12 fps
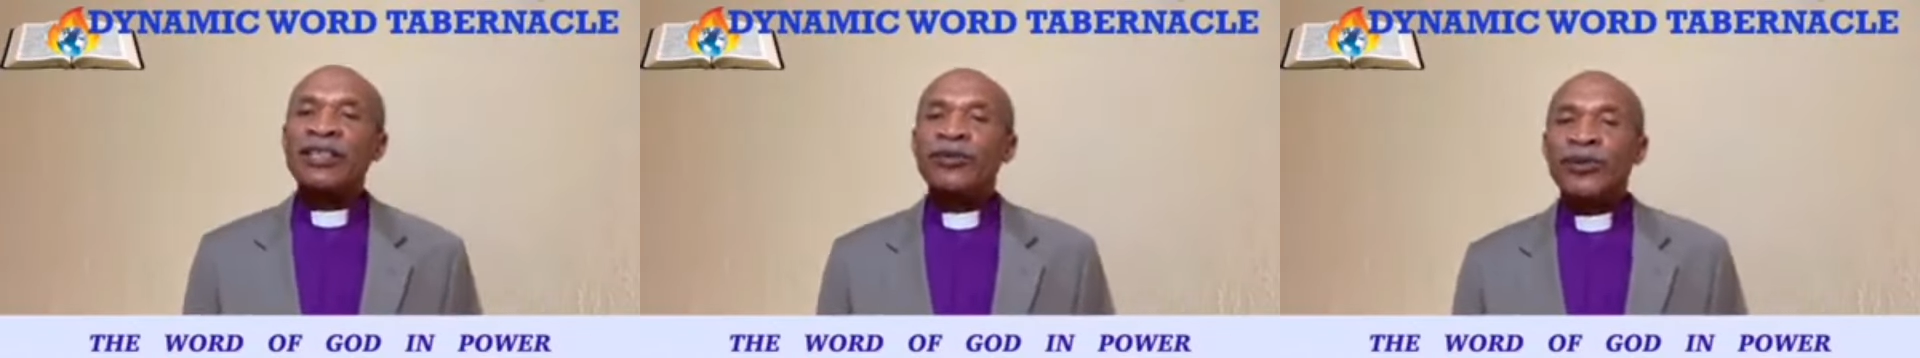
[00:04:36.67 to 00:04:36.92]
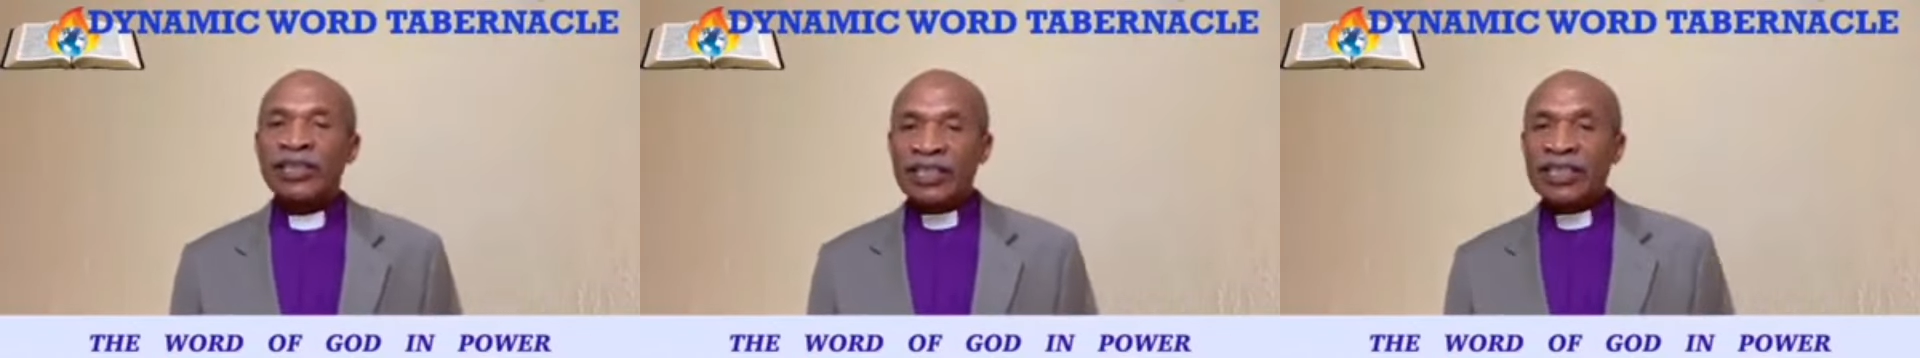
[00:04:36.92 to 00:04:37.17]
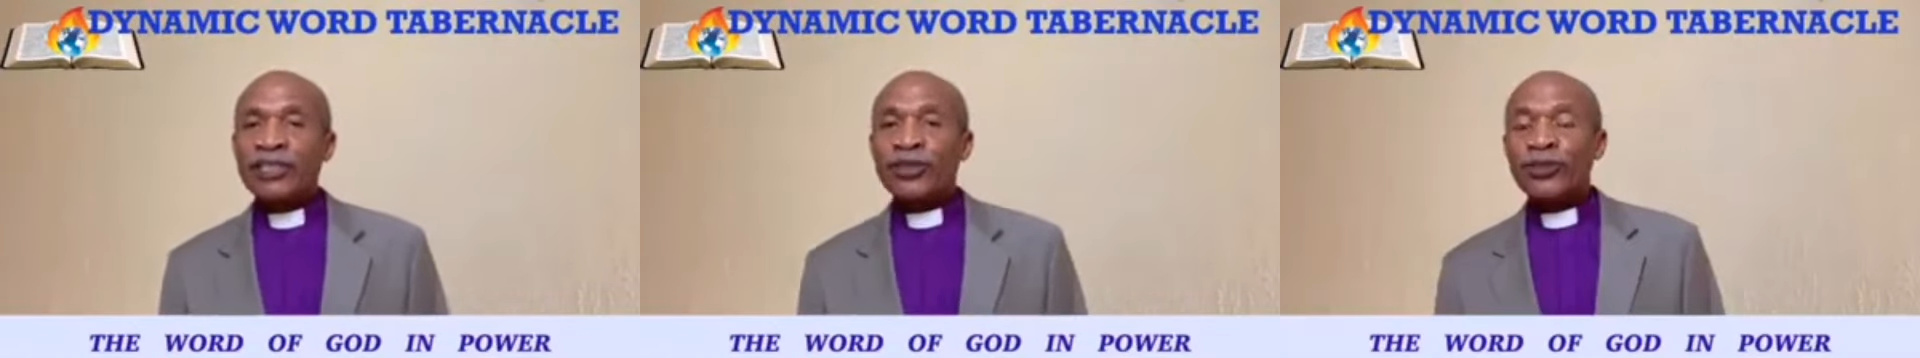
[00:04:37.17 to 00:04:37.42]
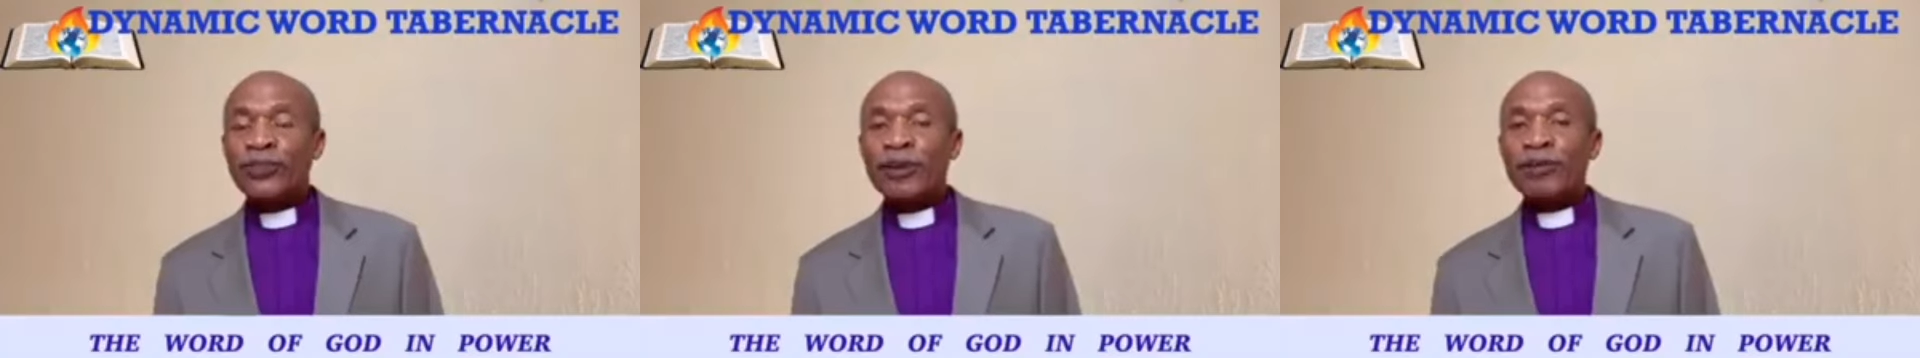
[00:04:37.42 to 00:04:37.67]
when it gets
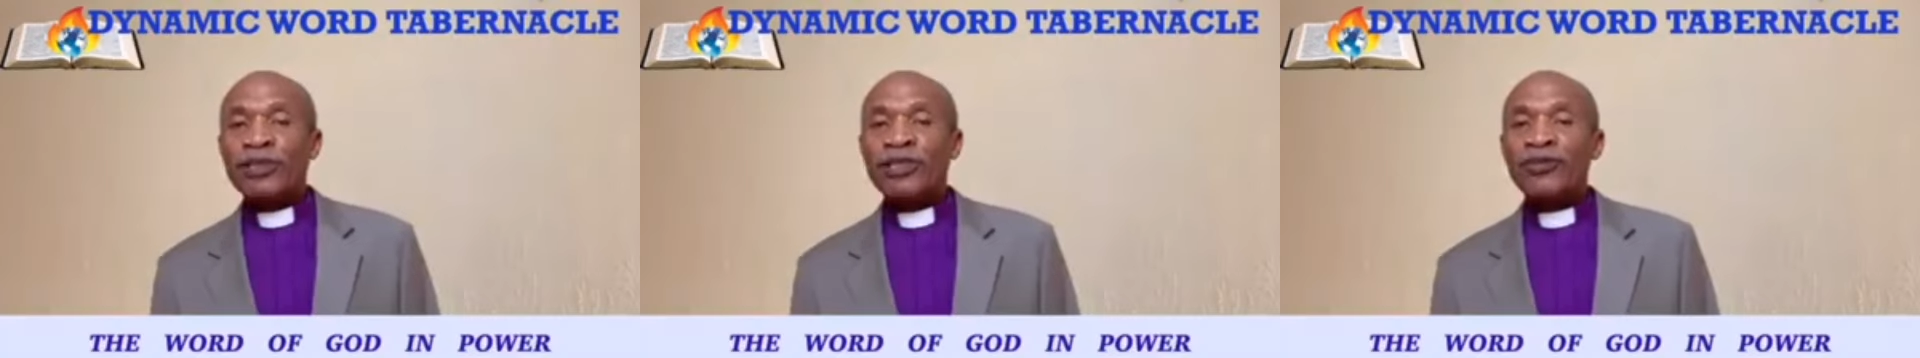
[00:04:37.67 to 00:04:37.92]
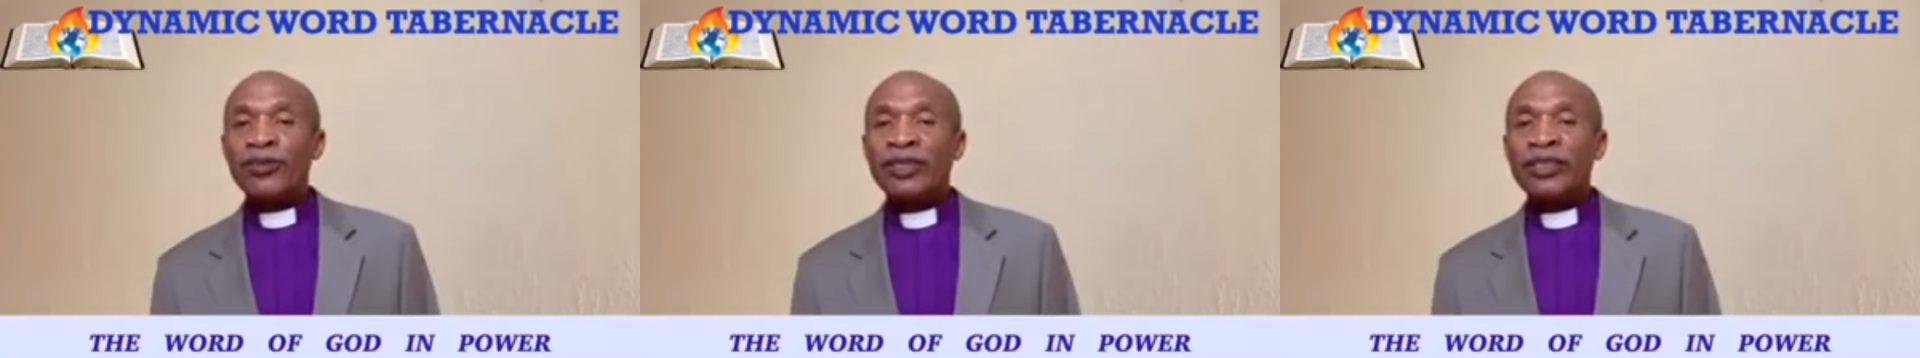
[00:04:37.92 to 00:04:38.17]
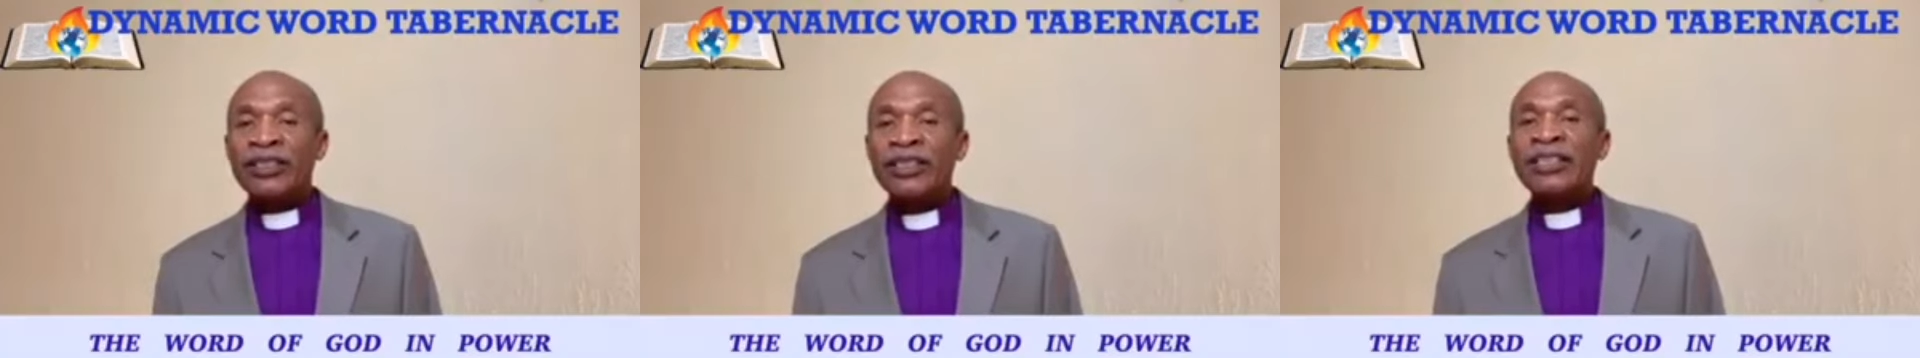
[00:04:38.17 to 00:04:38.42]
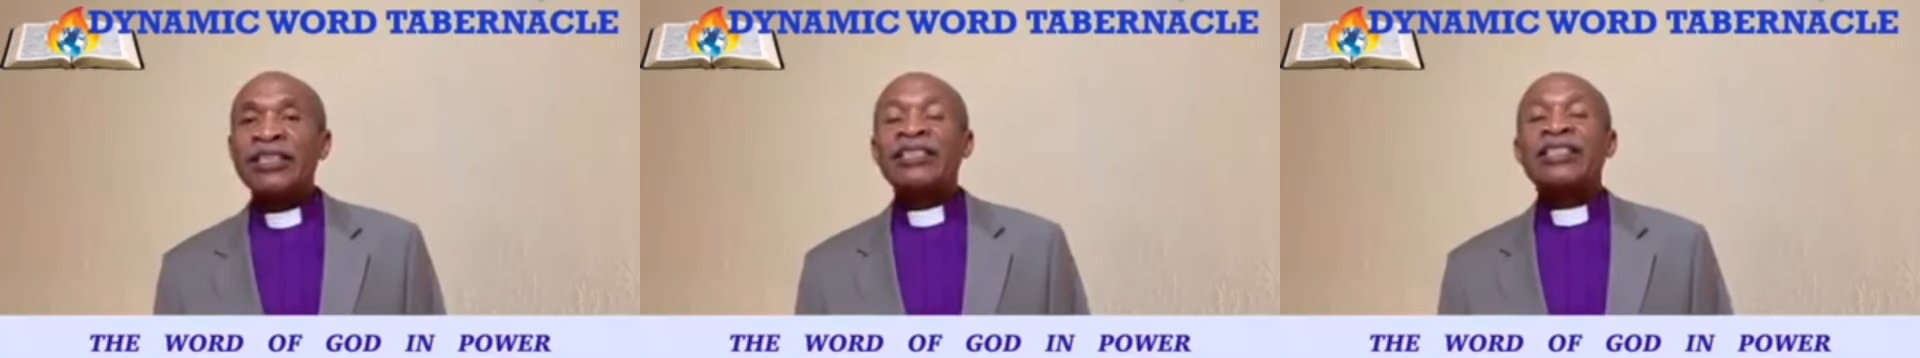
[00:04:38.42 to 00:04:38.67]
to permissive will,
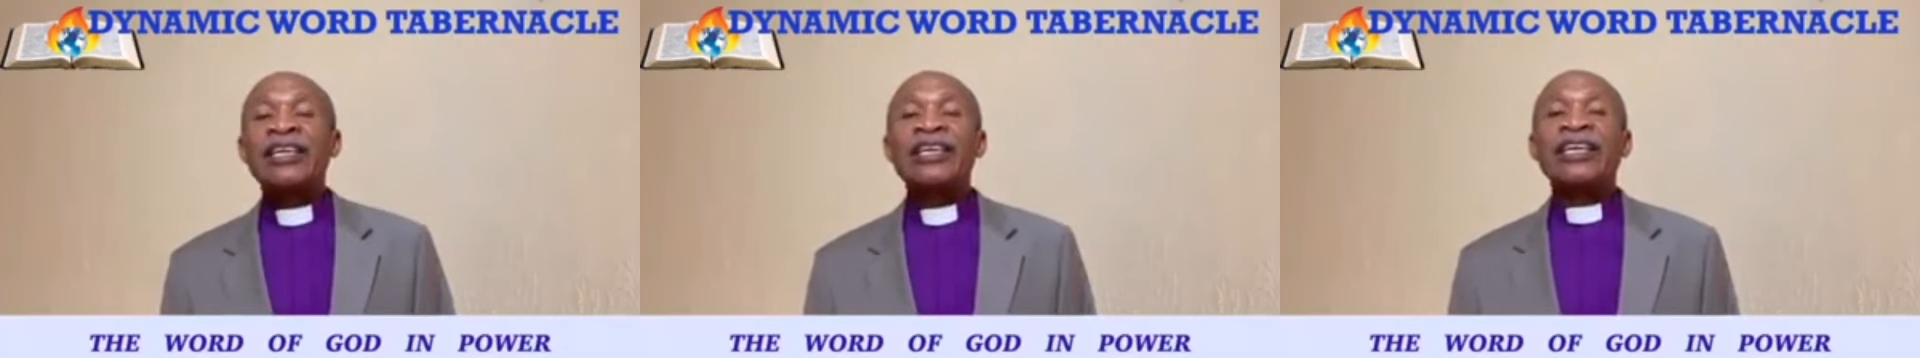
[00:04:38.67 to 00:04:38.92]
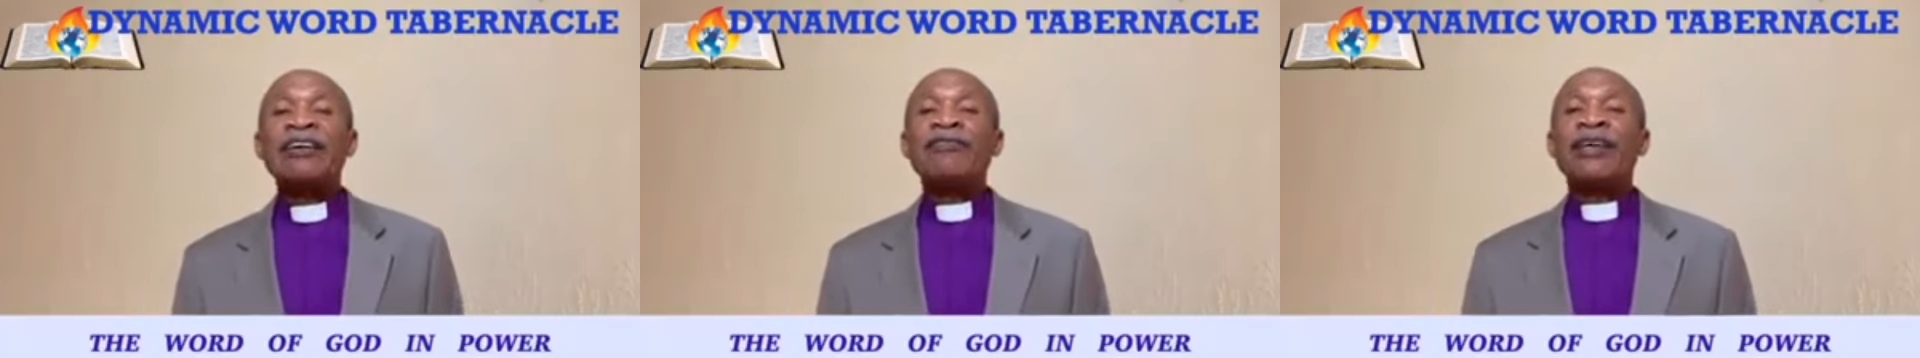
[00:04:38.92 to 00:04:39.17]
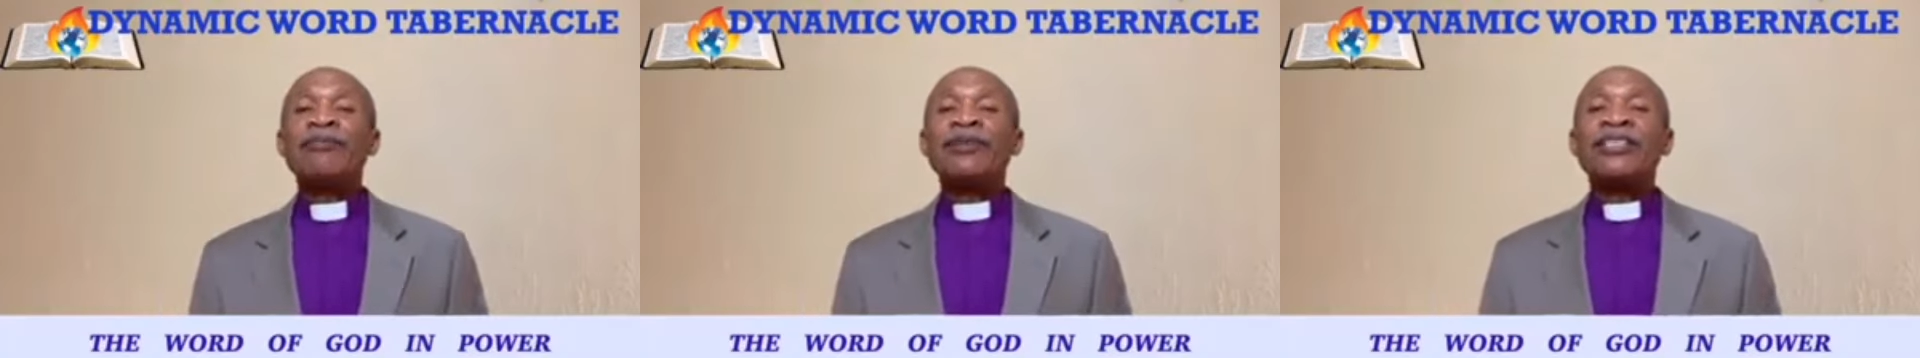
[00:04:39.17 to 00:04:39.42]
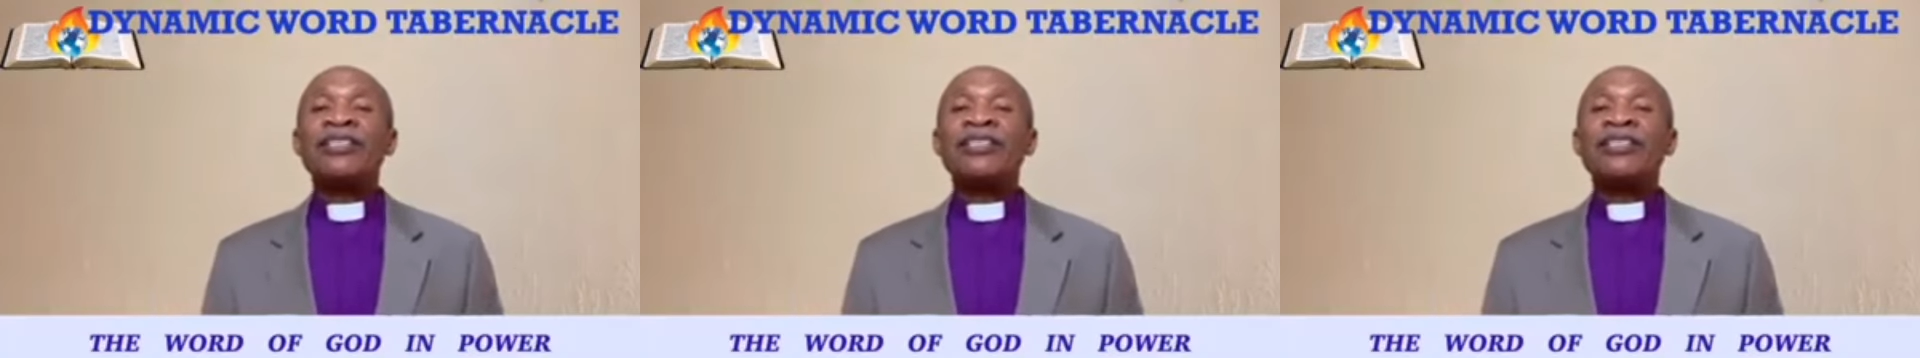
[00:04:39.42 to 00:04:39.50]
it says it gave them the